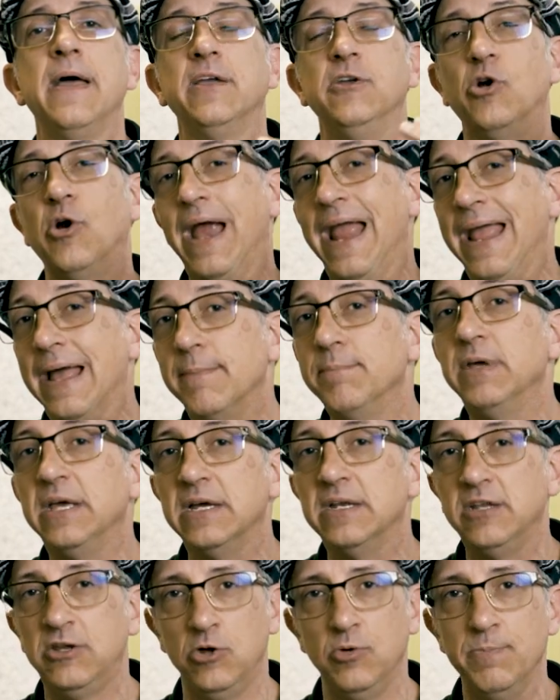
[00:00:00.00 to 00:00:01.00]
your
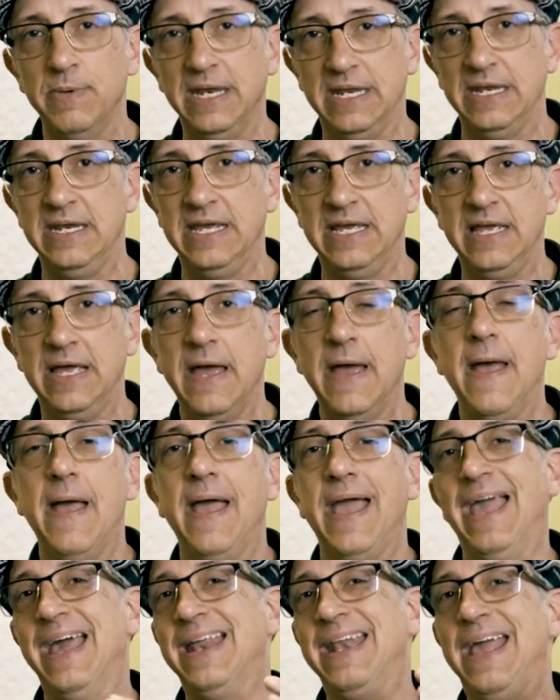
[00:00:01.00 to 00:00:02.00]
ambient humidity,
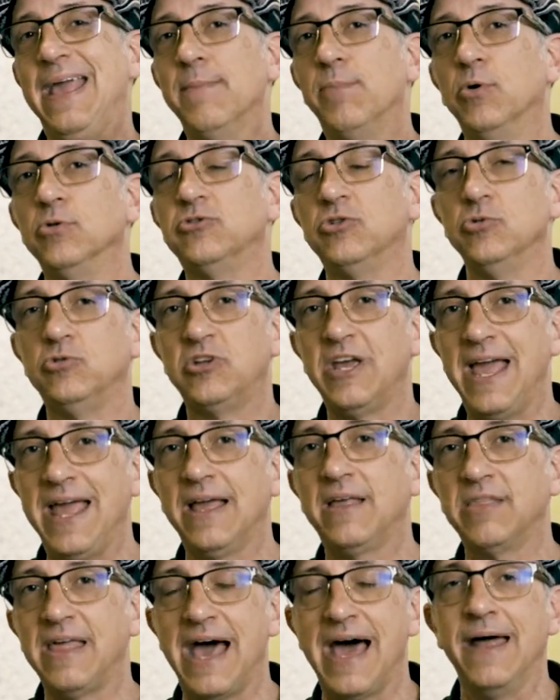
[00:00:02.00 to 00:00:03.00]
and able to
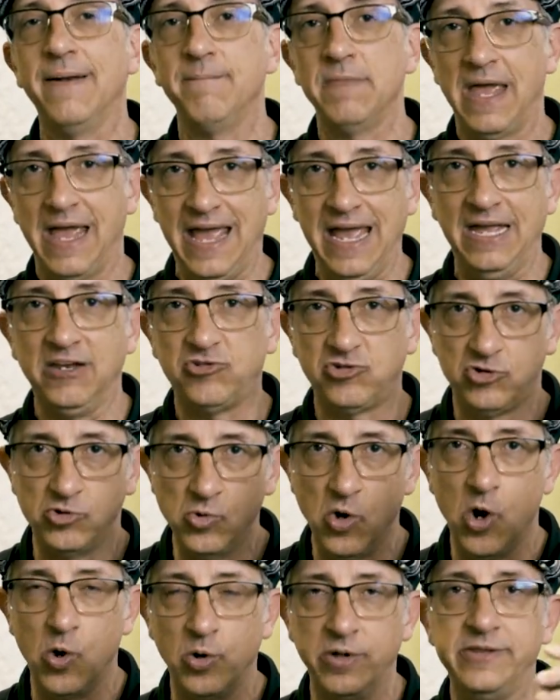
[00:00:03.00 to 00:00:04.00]
take that
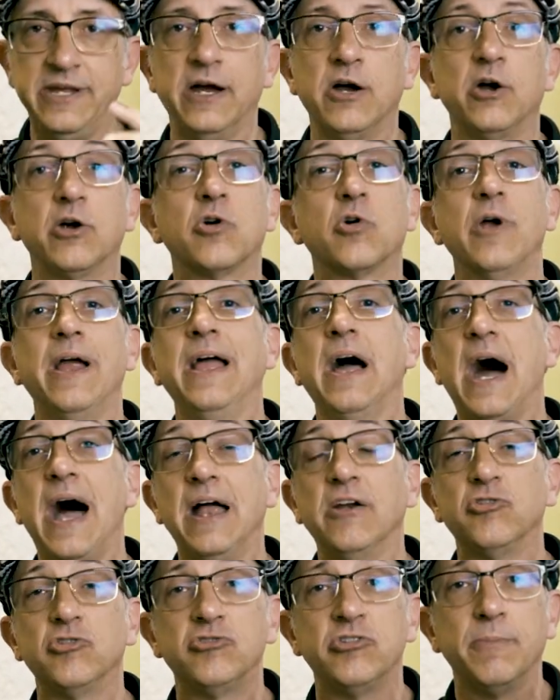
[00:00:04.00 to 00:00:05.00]
H2O in the air and create
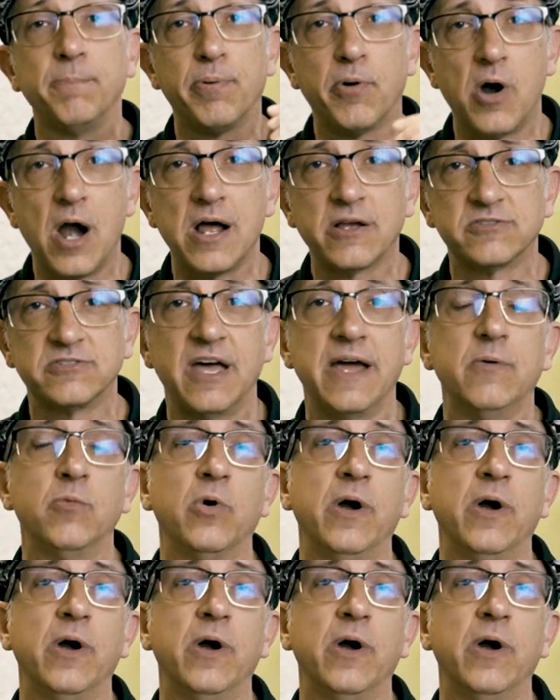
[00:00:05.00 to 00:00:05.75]
hydrogen peroxide.